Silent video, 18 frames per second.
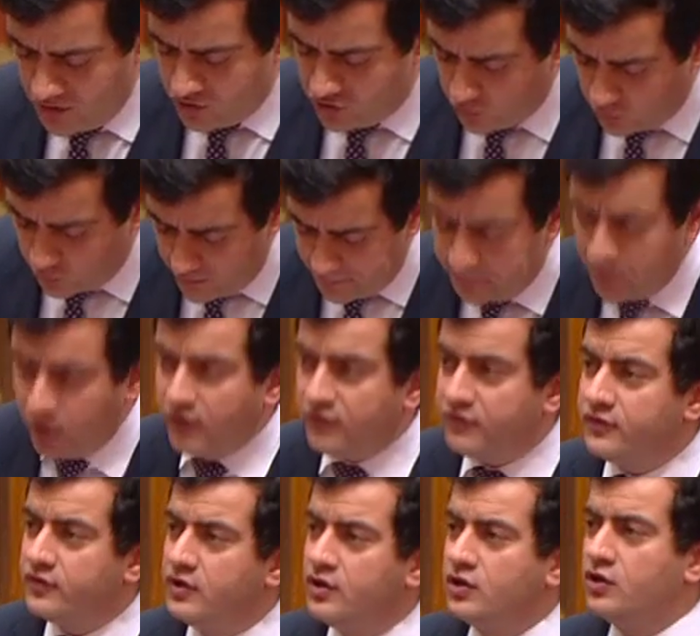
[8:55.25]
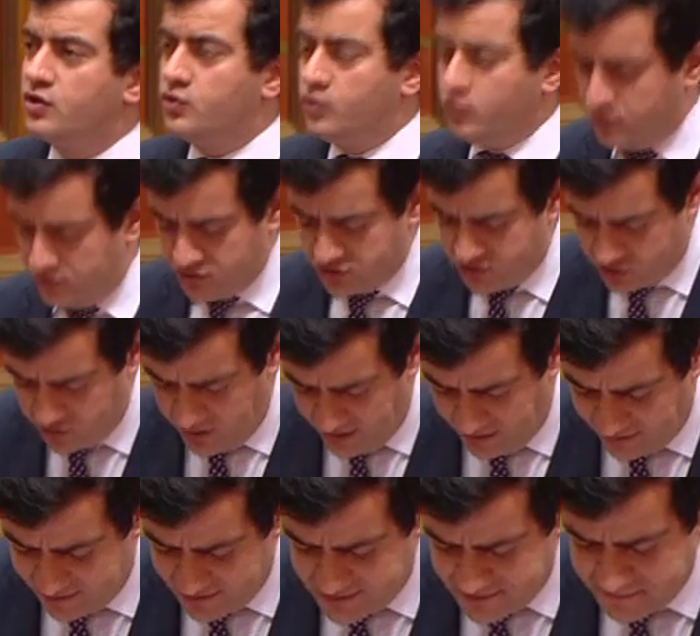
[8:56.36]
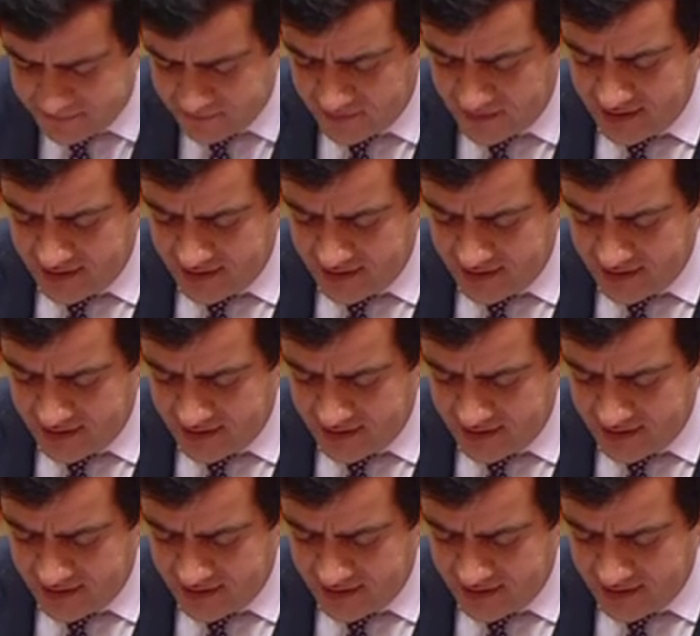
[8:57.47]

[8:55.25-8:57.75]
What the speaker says: to rip off good Australians.